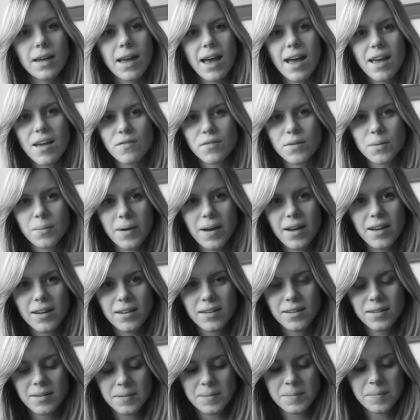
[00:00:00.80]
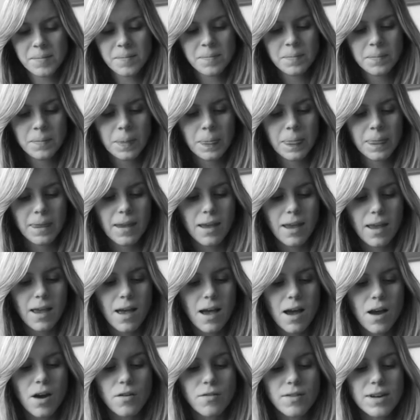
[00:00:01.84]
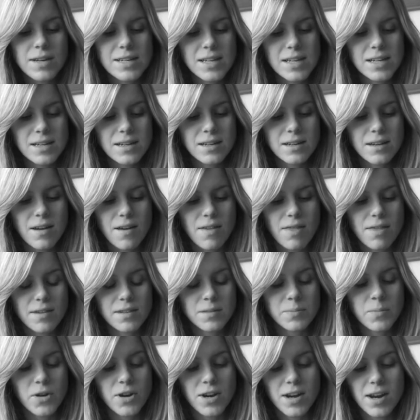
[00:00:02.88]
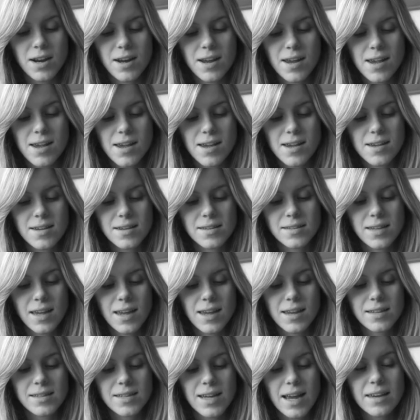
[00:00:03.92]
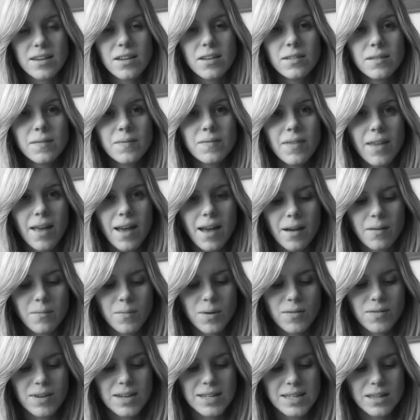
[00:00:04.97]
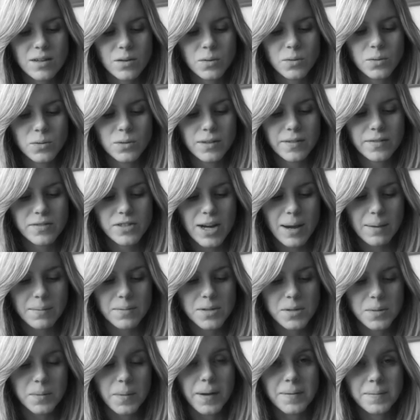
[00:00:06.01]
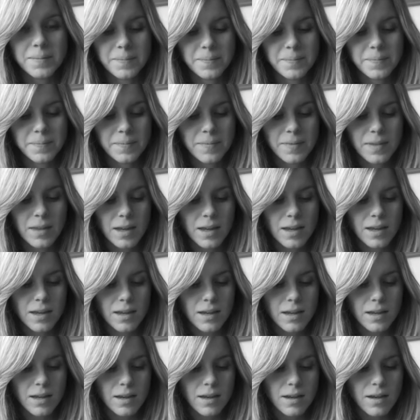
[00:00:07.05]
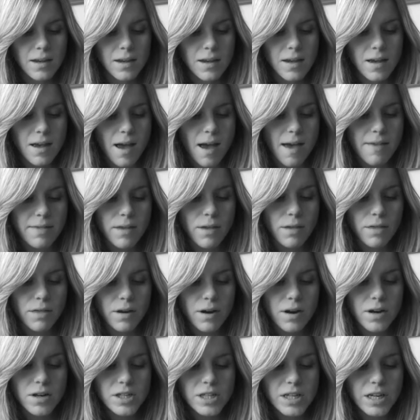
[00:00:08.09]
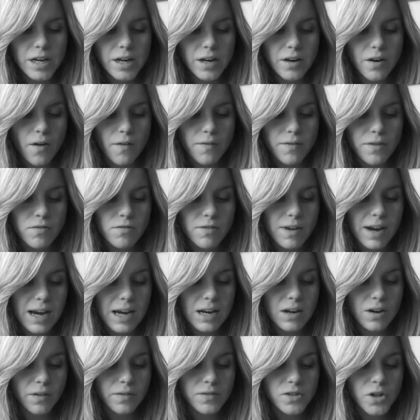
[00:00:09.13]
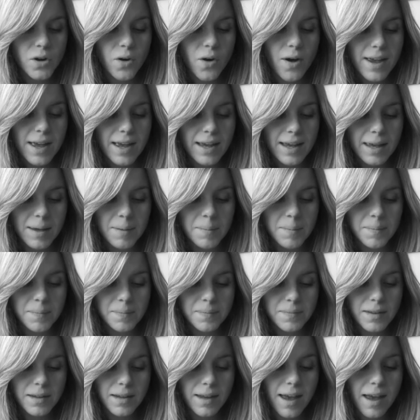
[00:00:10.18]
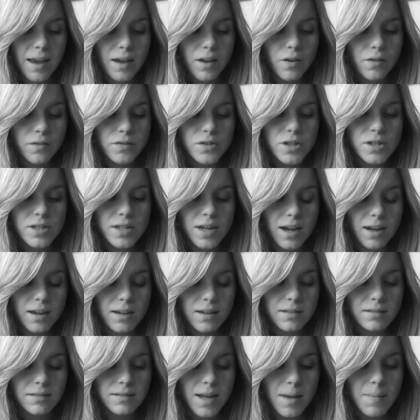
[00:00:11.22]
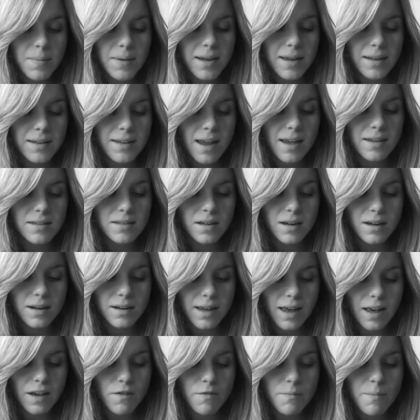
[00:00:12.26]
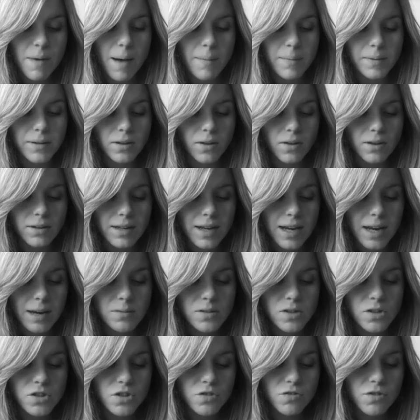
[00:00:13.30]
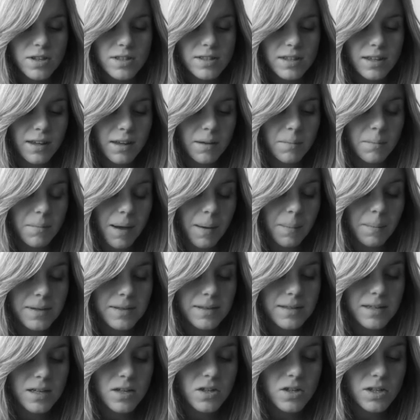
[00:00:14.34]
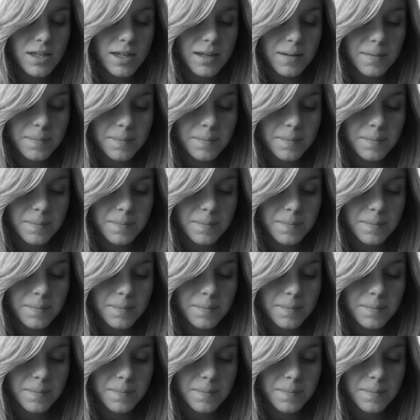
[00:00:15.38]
Hi everyone. Our reading this morning is in Daniel, and we're reading the whole of chapter 1. In the 3rd year of the reign of Jehoiakim, king of Judah, Nebuchadnezzar, king of Babylon, came to Jerusalem and besieged it.